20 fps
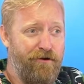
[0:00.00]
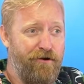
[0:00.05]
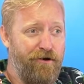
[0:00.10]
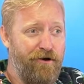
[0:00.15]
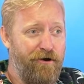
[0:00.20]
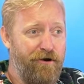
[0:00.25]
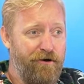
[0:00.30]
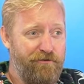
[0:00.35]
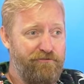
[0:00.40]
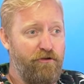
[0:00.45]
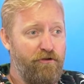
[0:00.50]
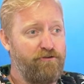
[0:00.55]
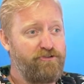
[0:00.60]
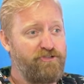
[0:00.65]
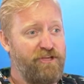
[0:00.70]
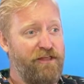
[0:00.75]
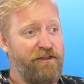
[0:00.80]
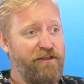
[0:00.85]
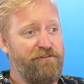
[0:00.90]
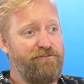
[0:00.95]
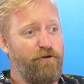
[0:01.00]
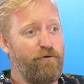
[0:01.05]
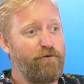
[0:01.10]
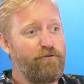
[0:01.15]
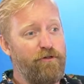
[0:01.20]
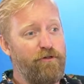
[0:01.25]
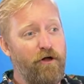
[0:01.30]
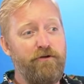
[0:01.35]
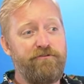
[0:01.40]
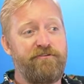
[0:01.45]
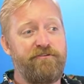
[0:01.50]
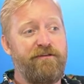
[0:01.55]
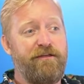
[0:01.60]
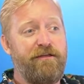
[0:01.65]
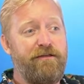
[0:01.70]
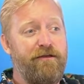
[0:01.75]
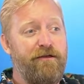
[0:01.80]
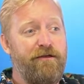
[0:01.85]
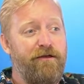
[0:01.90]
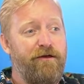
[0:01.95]
are associated so
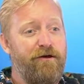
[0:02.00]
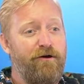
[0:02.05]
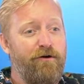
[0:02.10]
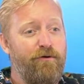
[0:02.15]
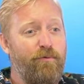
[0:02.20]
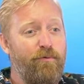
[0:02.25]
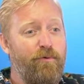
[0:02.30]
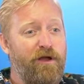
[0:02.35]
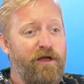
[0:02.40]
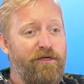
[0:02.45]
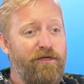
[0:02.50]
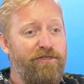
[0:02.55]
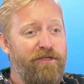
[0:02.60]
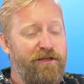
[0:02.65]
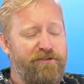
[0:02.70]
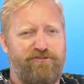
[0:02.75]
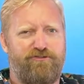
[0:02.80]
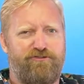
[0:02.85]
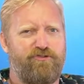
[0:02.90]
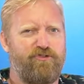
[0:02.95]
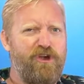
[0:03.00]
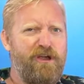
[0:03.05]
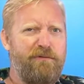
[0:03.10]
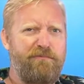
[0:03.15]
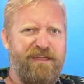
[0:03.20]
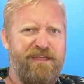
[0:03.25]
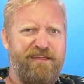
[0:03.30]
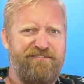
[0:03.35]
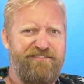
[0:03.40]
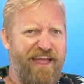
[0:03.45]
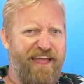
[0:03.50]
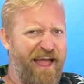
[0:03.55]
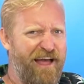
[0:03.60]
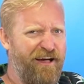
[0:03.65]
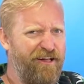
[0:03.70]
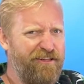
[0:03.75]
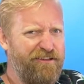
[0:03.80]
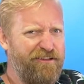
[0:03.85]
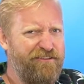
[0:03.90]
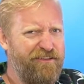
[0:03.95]
closely with extremely
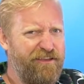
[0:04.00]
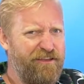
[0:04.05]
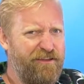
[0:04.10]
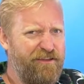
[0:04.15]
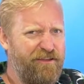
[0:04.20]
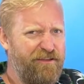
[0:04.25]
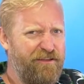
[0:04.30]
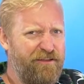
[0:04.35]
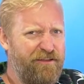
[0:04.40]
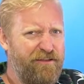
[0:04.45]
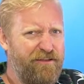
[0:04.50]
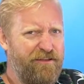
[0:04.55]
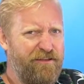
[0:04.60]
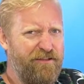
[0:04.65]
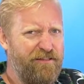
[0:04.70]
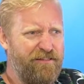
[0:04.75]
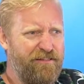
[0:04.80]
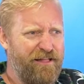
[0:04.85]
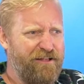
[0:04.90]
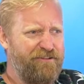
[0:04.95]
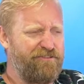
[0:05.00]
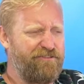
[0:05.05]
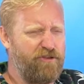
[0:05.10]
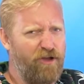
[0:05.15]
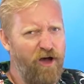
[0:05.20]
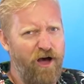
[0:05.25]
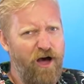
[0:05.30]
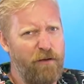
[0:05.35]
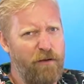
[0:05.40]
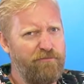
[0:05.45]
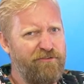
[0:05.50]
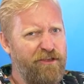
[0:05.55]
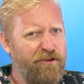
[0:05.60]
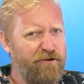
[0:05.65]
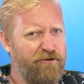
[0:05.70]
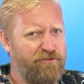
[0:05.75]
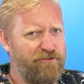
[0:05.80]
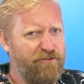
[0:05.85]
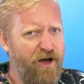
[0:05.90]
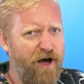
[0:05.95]
talented, like top
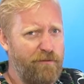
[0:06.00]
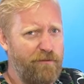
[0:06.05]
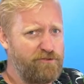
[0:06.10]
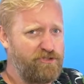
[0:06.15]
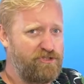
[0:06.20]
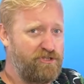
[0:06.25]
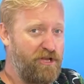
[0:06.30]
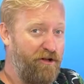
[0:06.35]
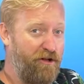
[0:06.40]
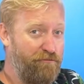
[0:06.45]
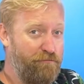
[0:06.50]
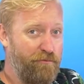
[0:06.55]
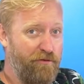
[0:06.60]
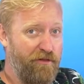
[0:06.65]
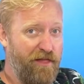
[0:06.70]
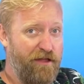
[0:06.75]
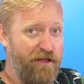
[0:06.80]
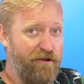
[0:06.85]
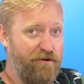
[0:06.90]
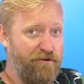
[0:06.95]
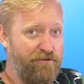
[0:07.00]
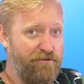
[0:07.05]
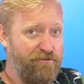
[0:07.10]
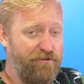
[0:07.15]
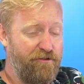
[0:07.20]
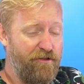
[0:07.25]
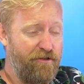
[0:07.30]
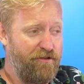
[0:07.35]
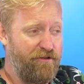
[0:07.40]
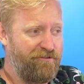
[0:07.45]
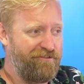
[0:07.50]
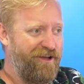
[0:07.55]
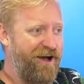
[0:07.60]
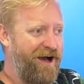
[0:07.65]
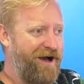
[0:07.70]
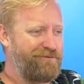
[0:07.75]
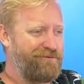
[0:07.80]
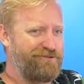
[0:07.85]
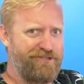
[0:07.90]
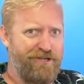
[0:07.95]
tier, top shelf players,
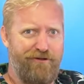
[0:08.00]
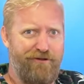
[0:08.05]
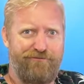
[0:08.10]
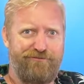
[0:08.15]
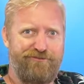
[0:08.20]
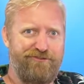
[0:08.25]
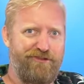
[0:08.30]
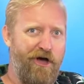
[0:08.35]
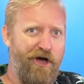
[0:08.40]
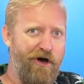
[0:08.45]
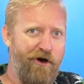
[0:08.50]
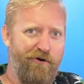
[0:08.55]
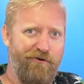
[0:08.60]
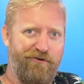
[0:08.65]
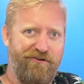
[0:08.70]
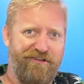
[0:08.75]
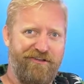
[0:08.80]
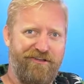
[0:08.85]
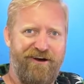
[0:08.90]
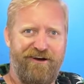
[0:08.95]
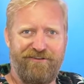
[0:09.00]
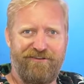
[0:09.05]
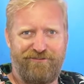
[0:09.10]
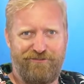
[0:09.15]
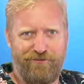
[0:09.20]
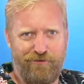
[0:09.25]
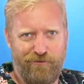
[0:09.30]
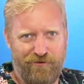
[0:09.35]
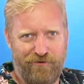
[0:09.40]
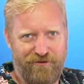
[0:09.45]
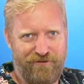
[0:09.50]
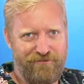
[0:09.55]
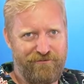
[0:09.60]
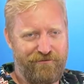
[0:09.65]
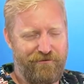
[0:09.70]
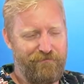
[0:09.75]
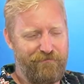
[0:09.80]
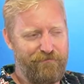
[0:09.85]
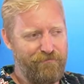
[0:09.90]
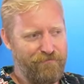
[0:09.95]
top shelf tone
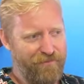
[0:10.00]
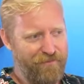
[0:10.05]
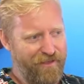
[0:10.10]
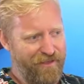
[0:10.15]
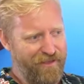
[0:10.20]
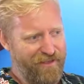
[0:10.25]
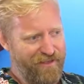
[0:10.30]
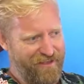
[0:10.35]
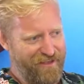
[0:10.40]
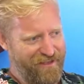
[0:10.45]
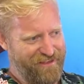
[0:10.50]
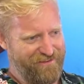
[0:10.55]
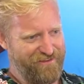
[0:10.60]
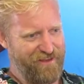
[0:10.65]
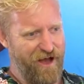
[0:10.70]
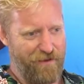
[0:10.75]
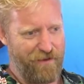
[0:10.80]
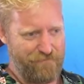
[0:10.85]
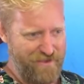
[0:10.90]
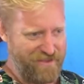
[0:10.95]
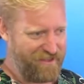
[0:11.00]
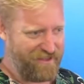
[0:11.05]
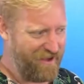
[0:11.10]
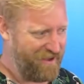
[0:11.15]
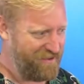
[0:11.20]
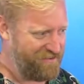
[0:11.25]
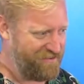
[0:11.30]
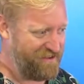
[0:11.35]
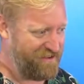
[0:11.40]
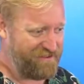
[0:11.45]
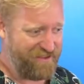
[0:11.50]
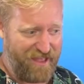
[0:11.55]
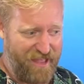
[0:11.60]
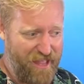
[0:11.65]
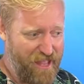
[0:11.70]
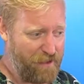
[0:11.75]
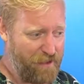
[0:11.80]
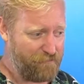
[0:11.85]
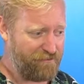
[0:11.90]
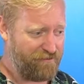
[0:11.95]
connoisseurs, is not because these
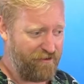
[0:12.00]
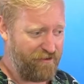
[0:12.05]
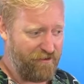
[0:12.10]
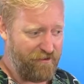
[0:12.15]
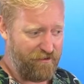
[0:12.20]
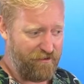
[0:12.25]
amps